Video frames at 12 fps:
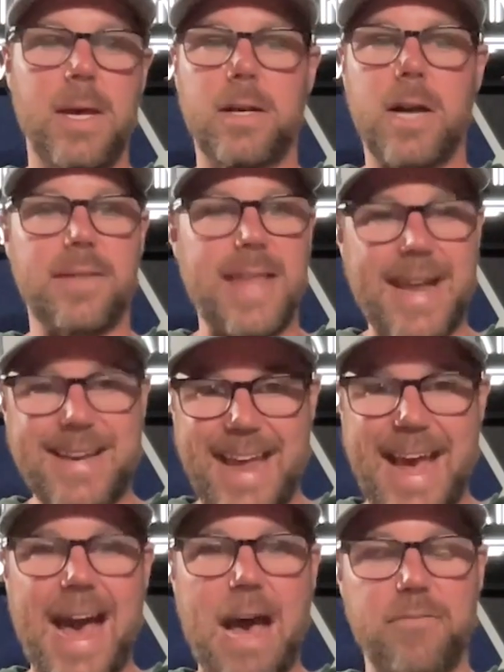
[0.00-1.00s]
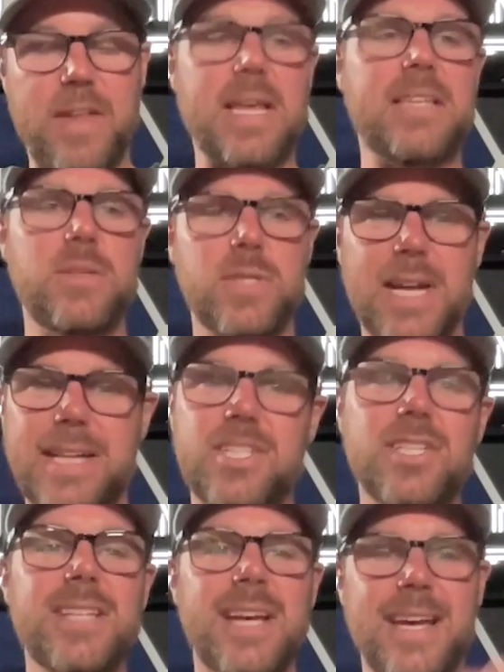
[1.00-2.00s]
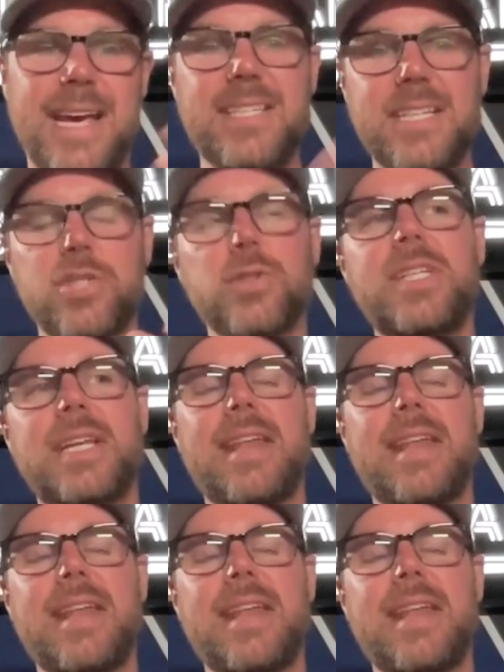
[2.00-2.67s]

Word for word: Cut that in half. And then you, it's just it's interesting.